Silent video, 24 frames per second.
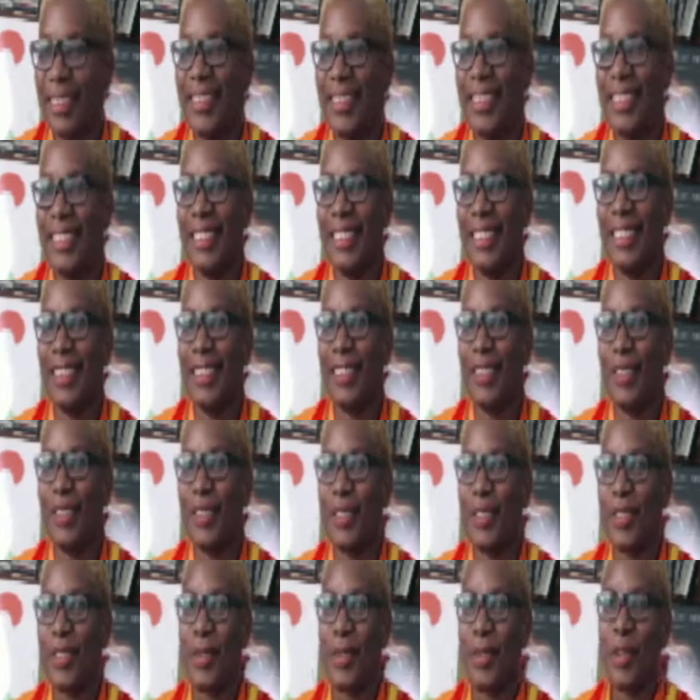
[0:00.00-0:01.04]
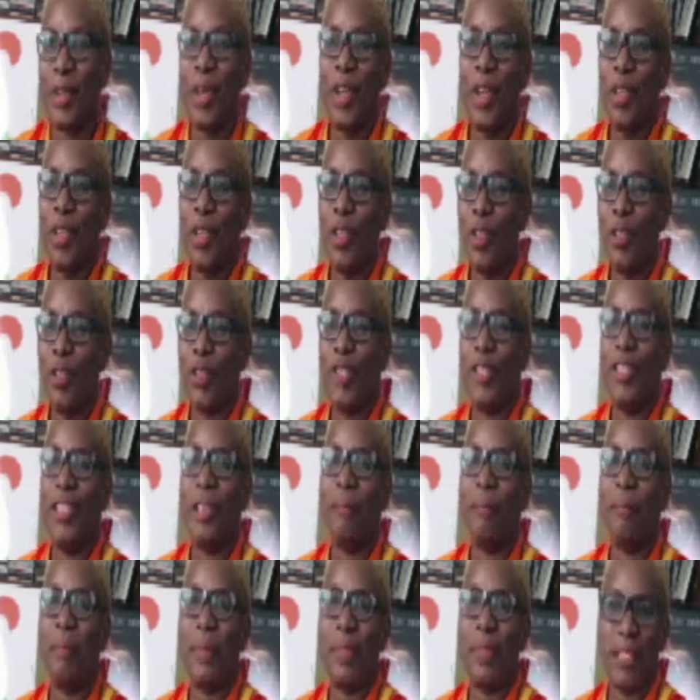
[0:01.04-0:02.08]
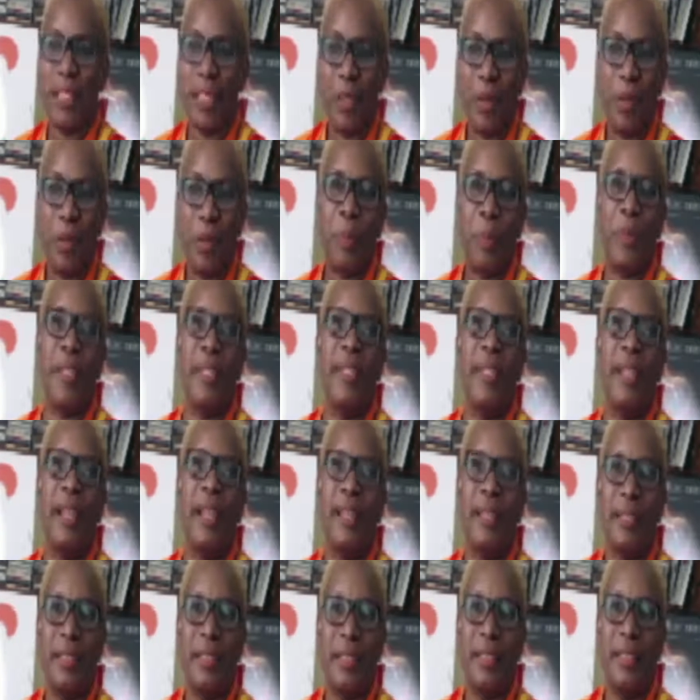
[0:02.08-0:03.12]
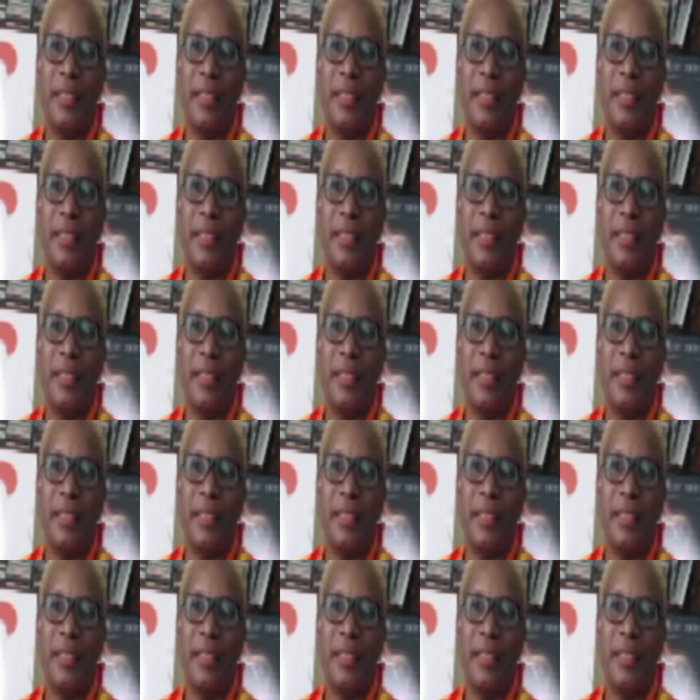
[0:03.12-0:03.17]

you know so you see them putting their own personality